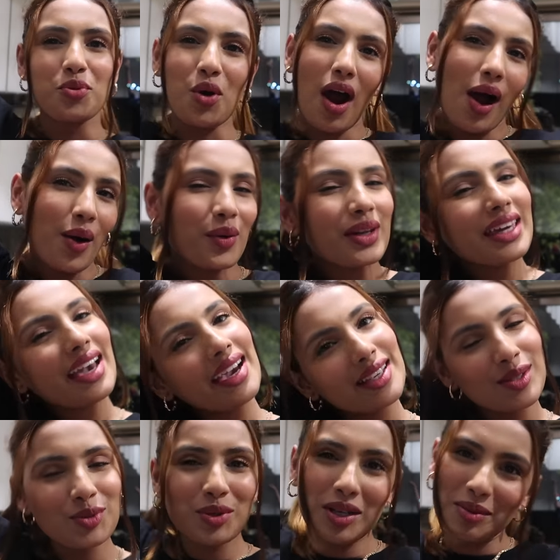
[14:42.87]
brownie
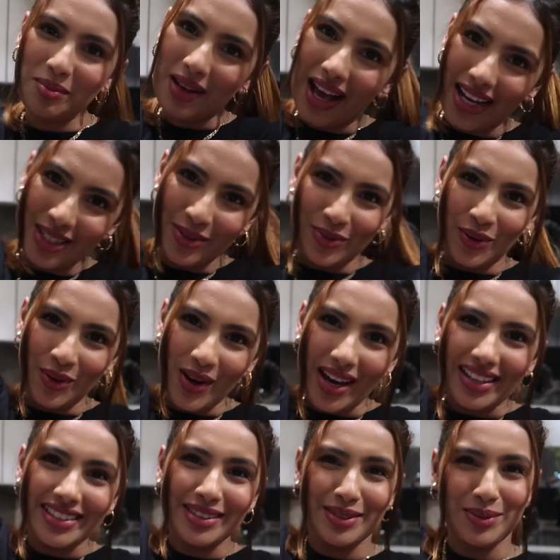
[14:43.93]
ice cream night for
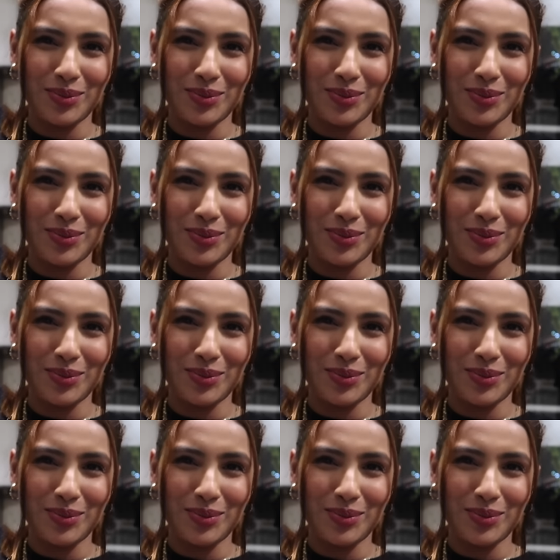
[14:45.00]
us.